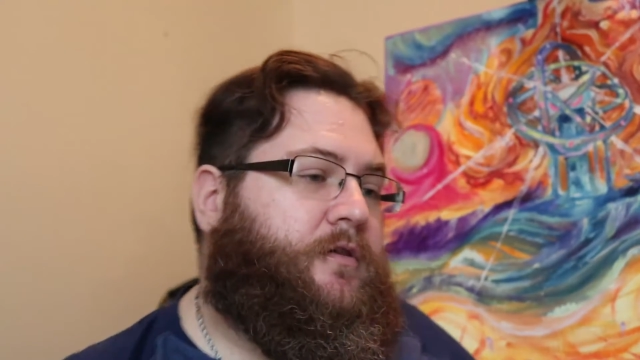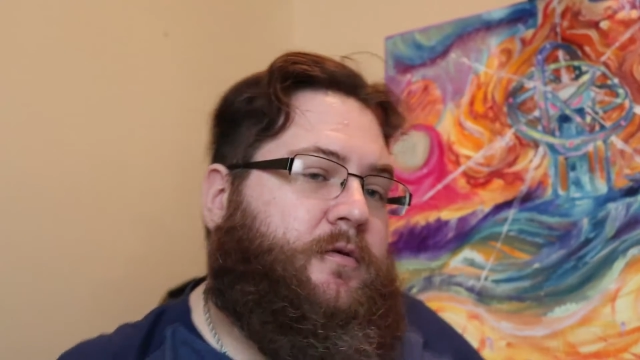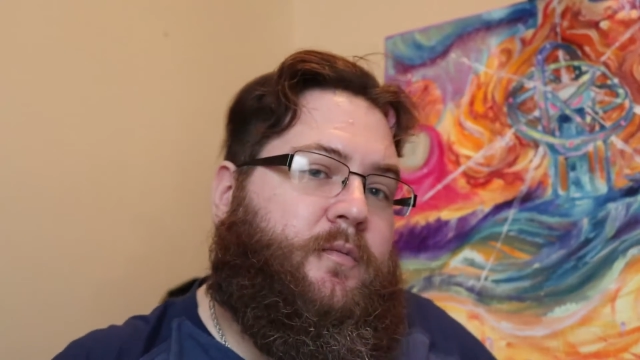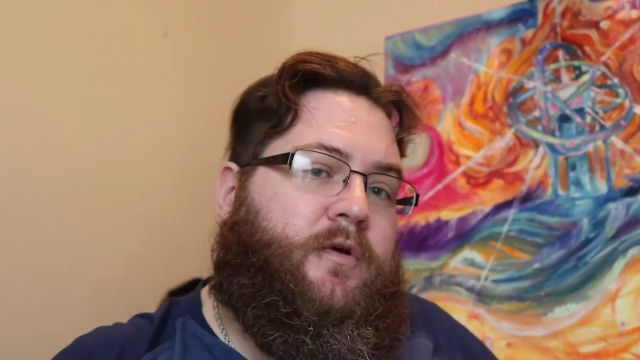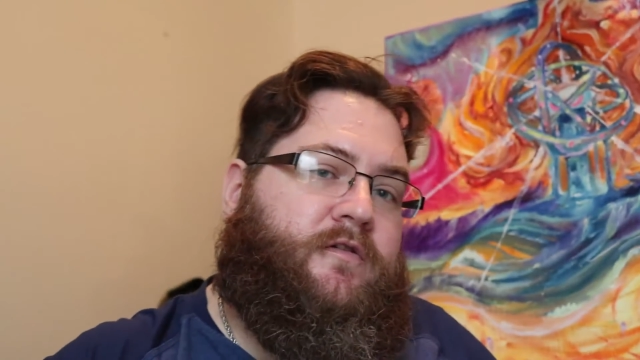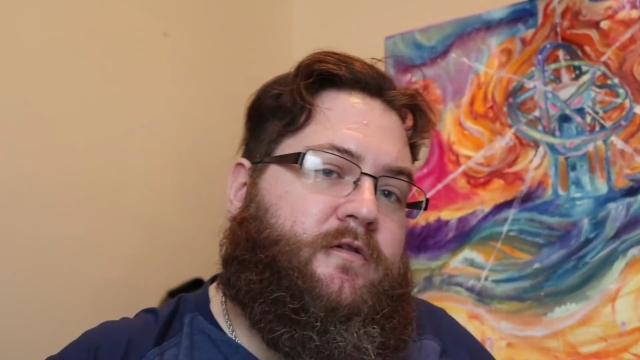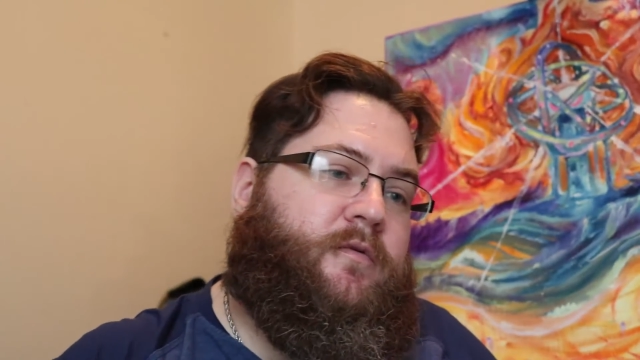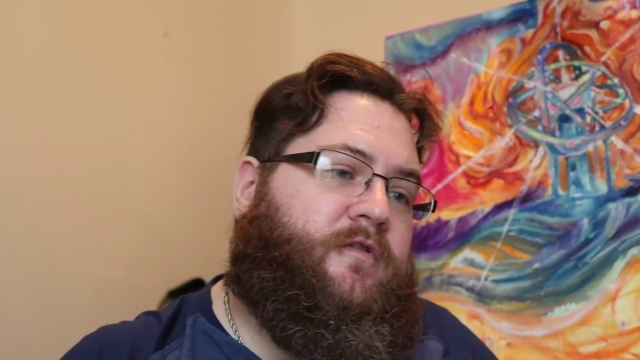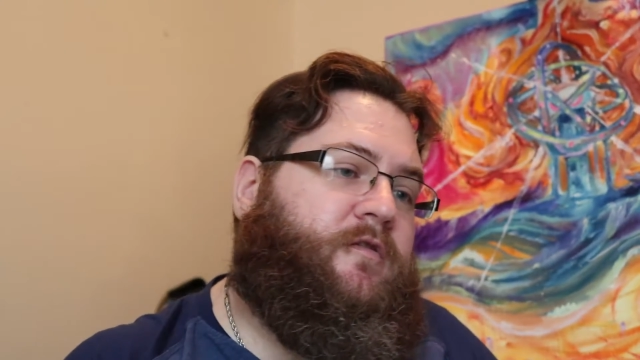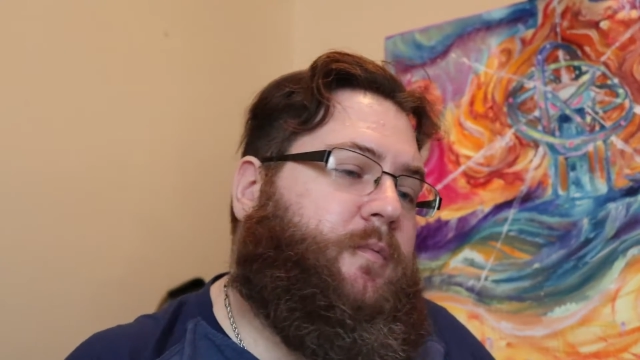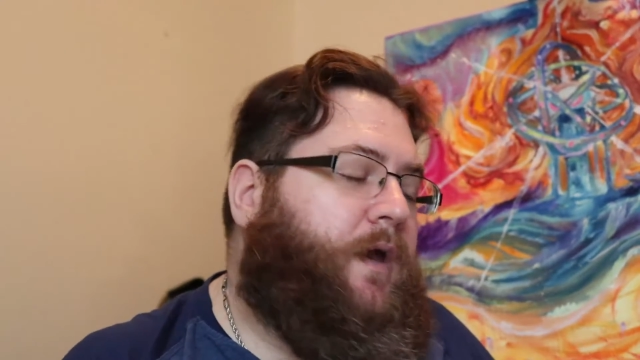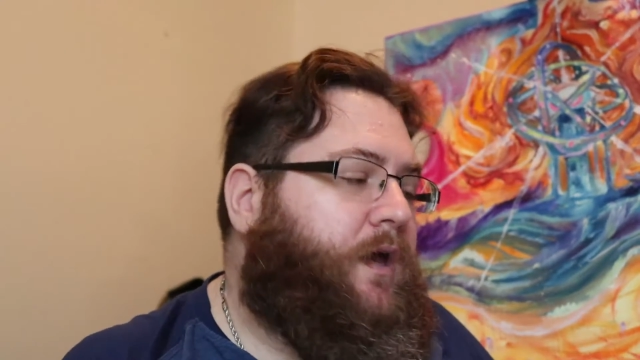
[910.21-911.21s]
the music was
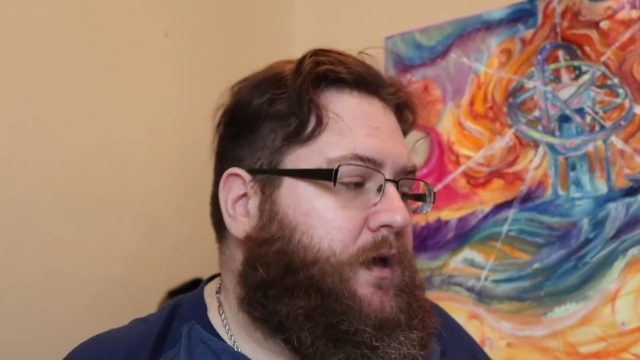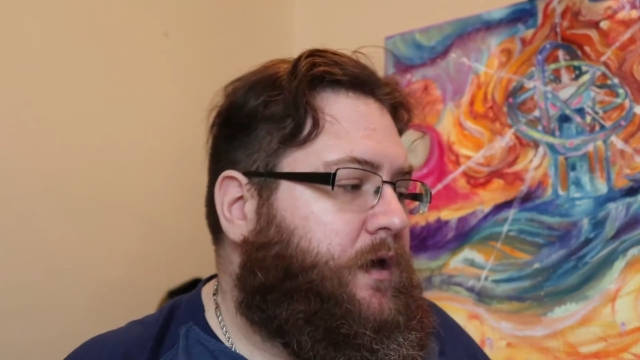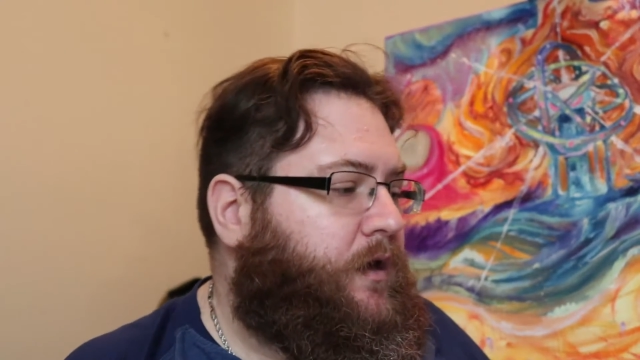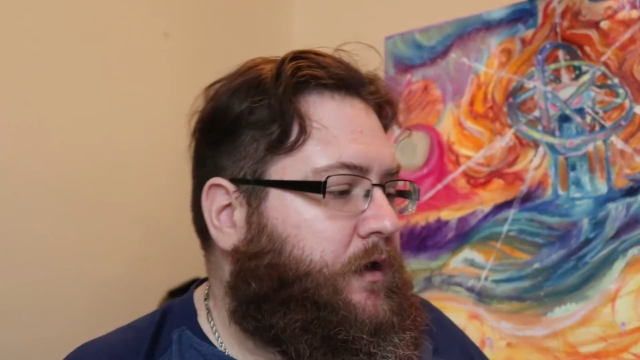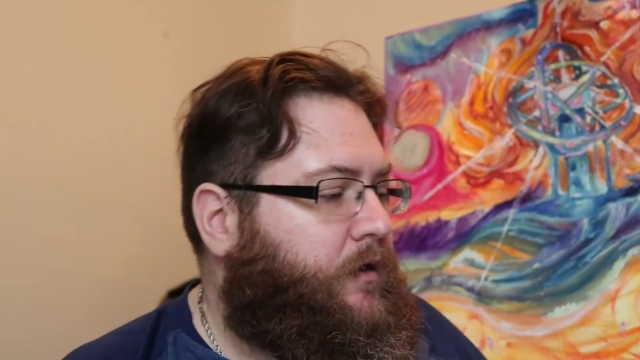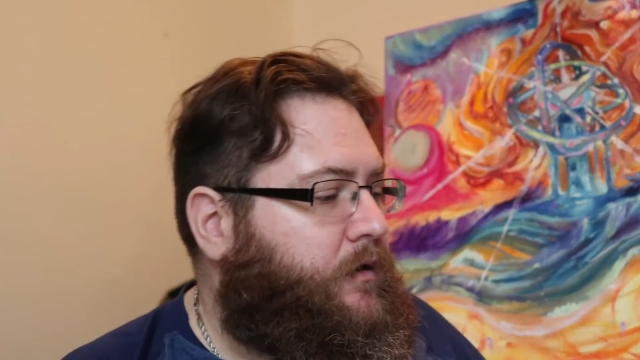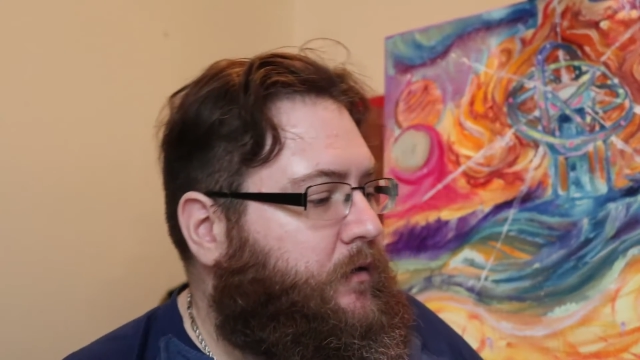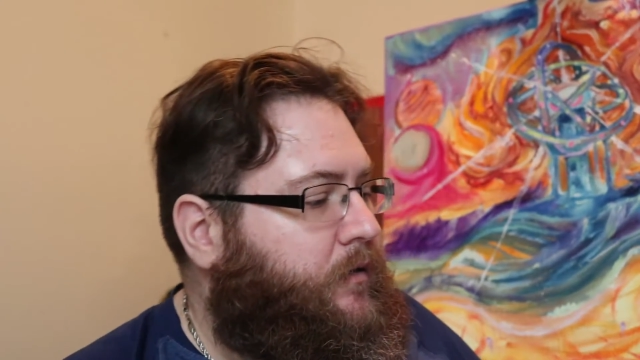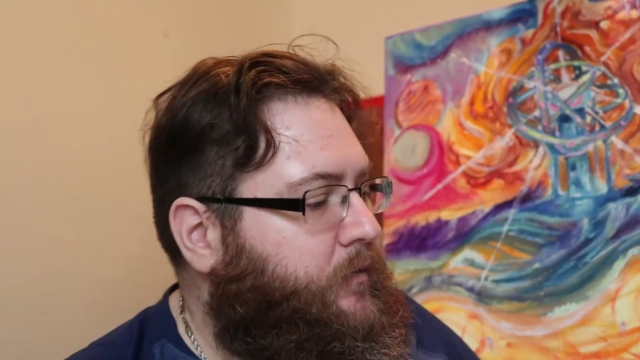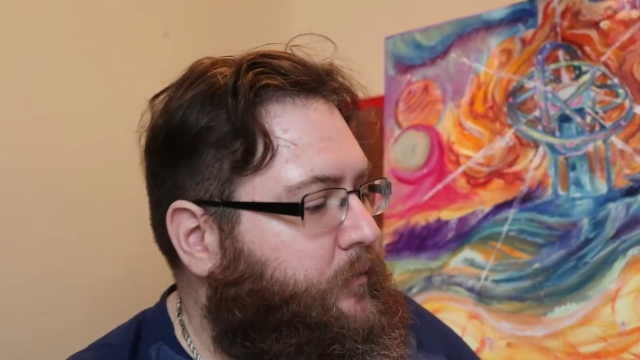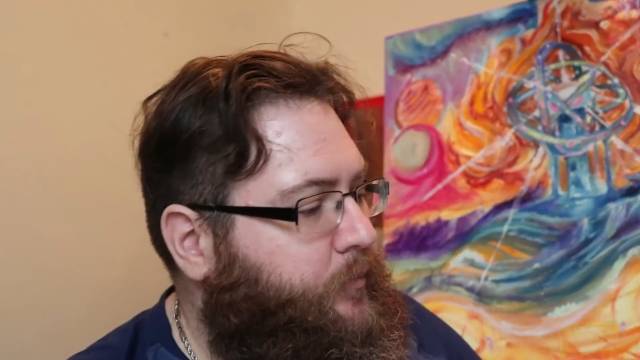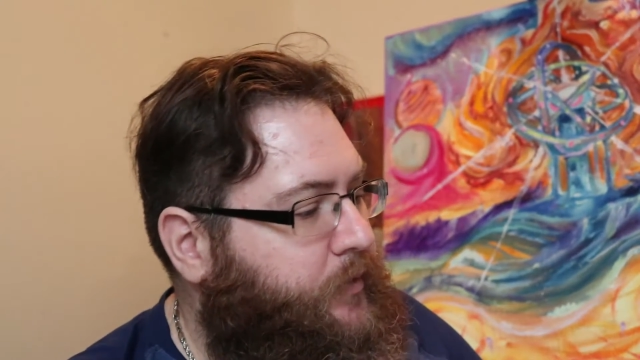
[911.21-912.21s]
speaking,
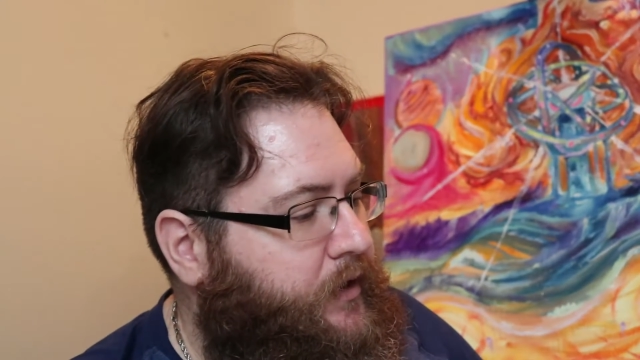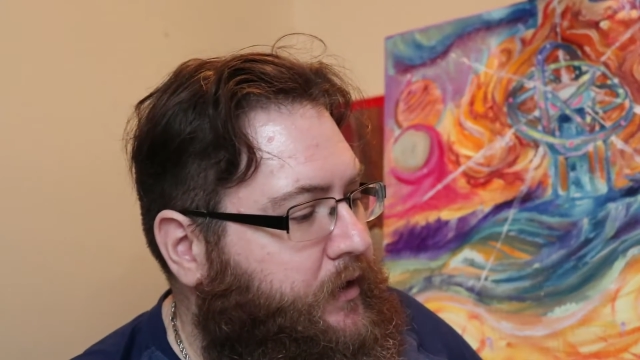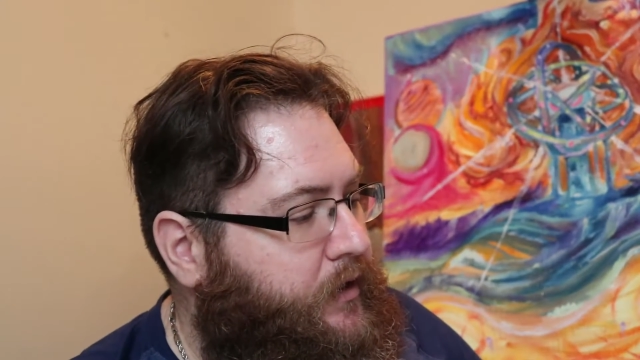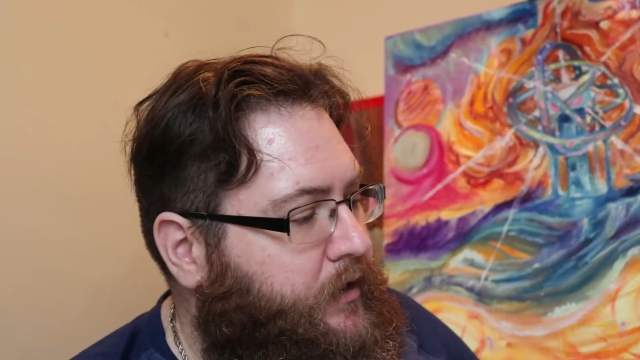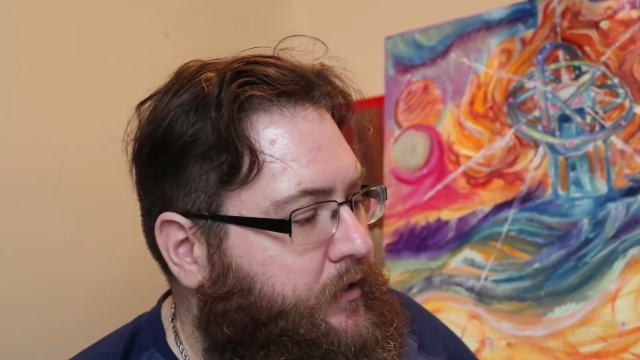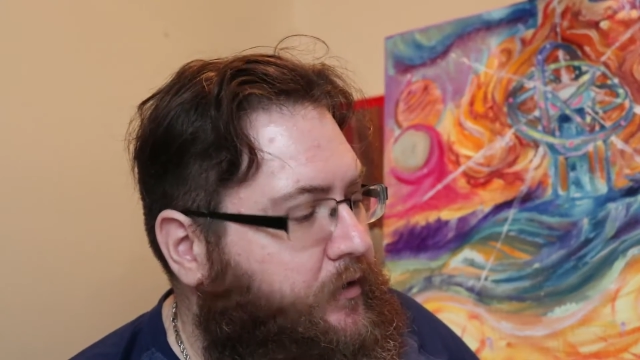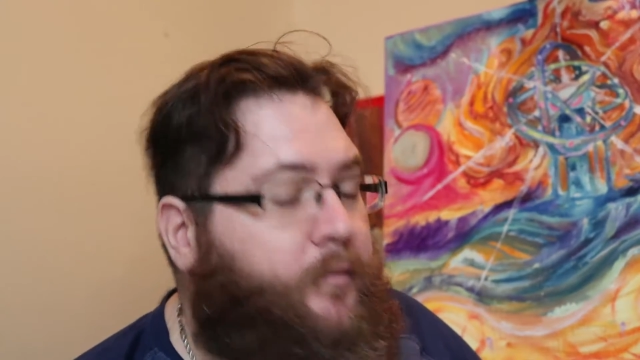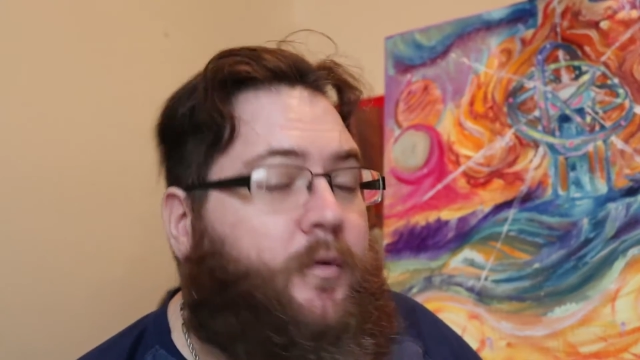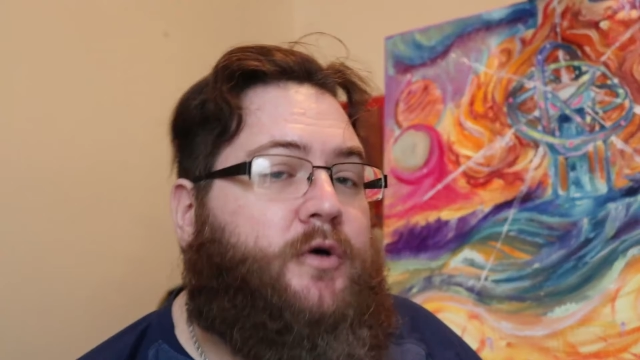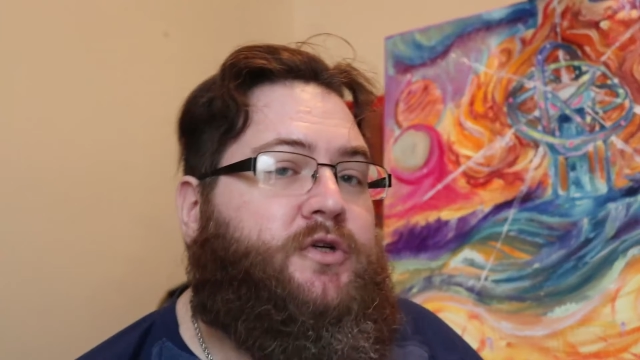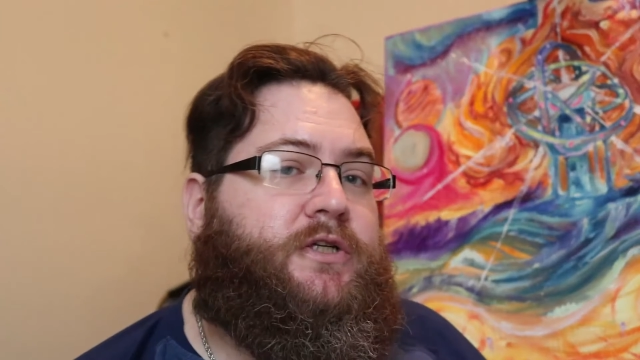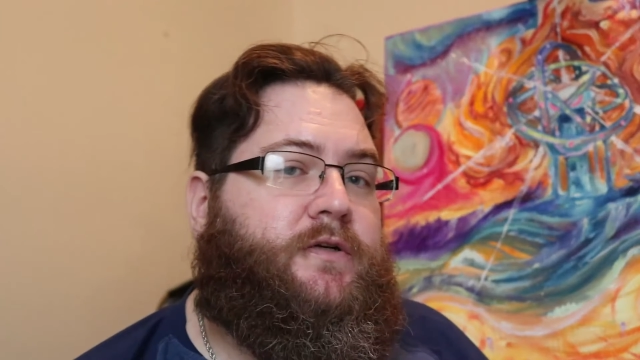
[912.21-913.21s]
but
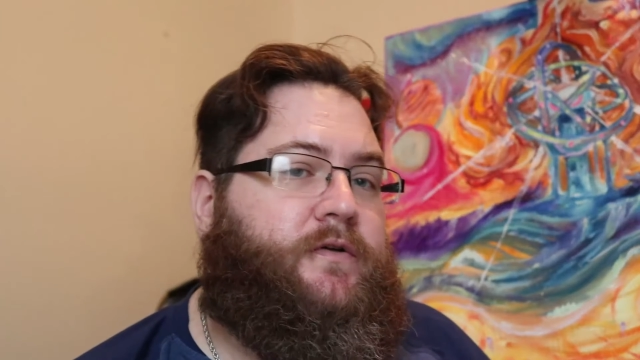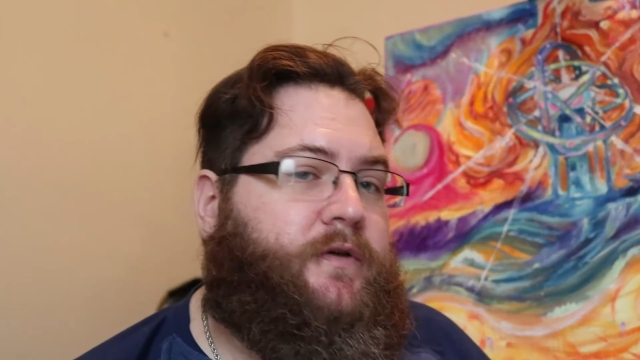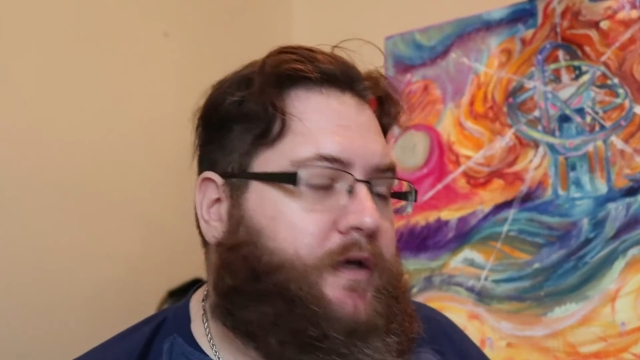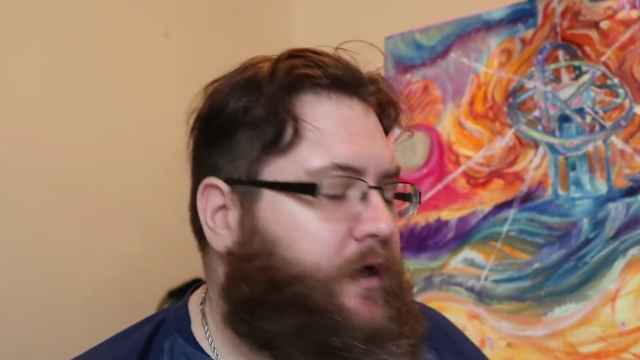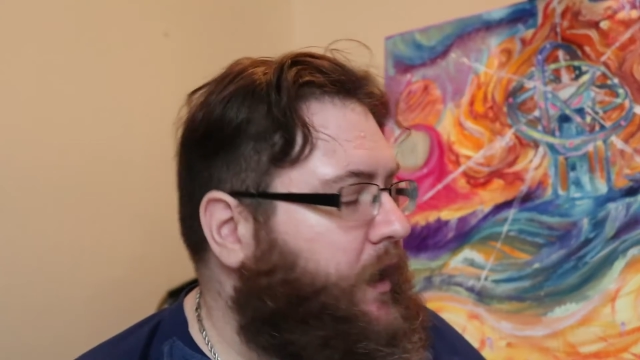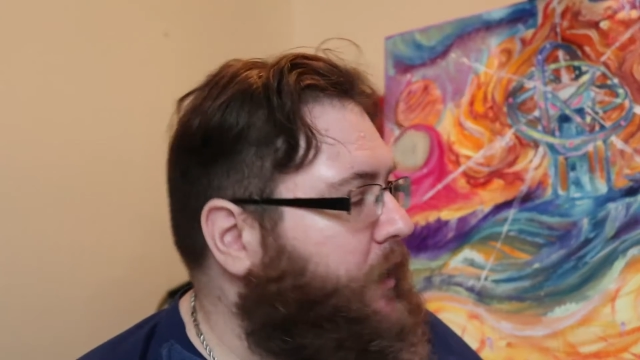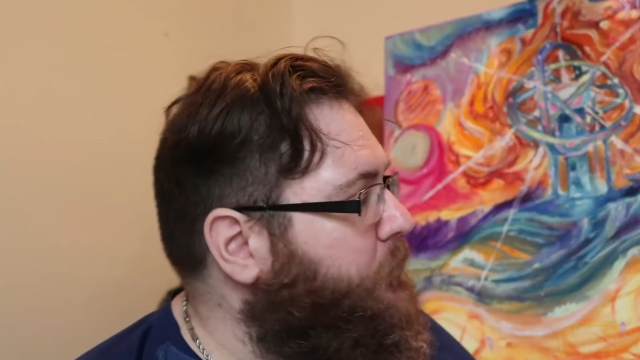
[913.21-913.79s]
emotionally I